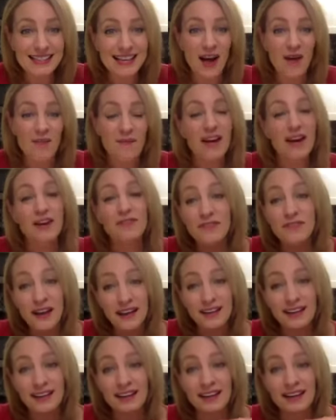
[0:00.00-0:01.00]
And I
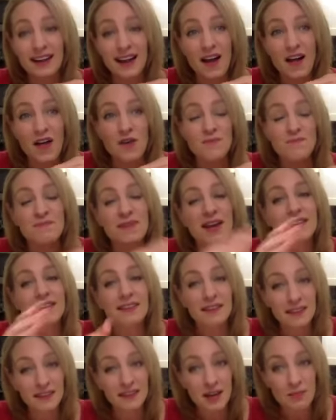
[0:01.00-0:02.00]
finally made
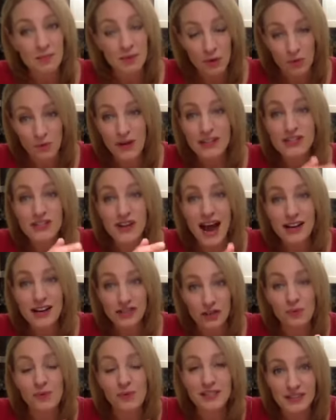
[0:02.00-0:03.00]
the leap and went
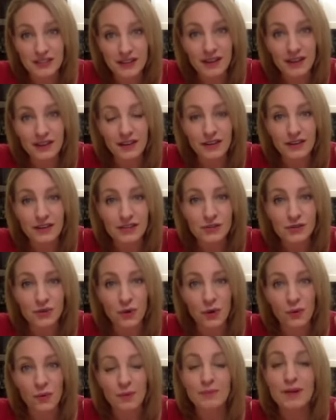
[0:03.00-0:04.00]
to culinary
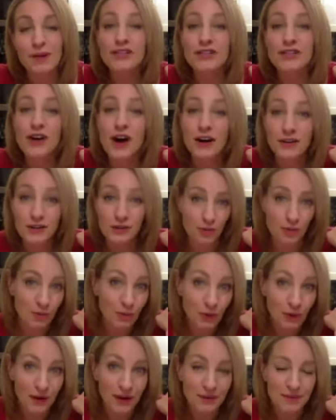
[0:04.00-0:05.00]
school when my daughters were
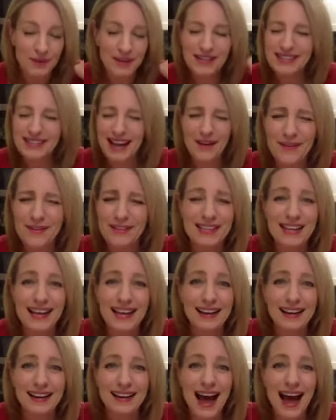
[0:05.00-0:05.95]
born, because I why